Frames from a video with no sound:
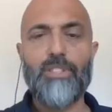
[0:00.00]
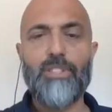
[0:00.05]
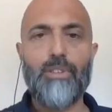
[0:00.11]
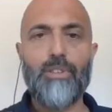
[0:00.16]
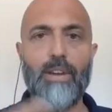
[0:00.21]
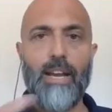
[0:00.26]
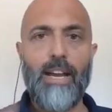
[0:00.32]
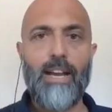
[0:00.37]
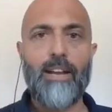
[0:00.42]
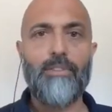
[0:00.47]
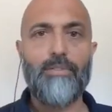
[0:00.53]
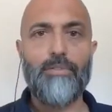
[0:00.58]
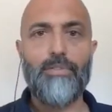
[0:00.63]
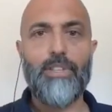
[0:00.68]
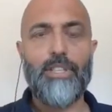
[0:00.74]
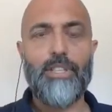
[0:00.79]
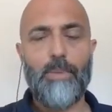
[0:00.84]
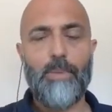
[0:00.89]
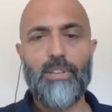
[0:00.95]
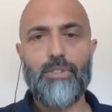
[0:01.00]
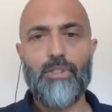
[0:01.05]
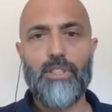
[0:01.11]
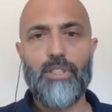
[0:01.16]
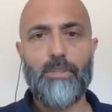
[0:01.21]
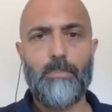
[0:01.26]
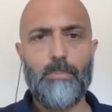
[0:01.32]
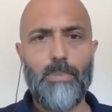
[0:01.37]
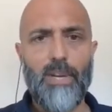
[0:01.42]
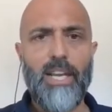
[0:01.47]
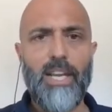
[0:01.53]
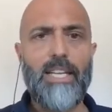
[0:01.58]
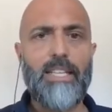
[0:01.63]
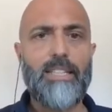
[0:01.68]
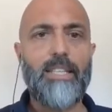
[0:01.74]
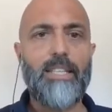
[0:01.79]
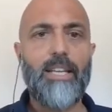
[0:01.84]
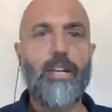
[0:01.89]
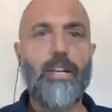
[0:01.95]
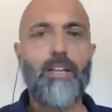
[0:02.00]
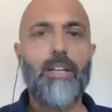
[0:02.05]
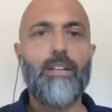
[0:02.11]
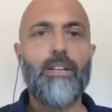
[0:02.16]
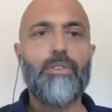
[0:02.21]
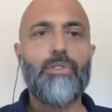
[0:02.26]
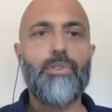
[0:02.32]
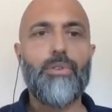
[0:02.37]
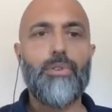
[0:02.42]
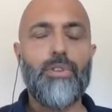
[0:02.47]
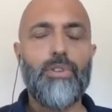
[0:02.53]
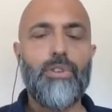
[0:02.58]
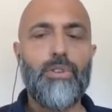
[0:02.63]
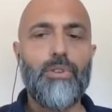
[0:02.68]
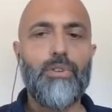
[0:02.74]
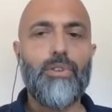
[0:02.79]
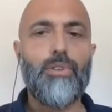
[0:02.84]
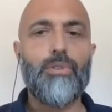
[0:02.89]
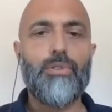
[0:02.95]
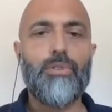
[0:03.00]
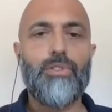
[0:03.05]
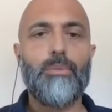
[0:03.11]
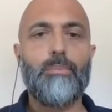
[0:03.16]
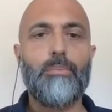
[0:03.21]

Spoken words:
have these metrics in place, you can use them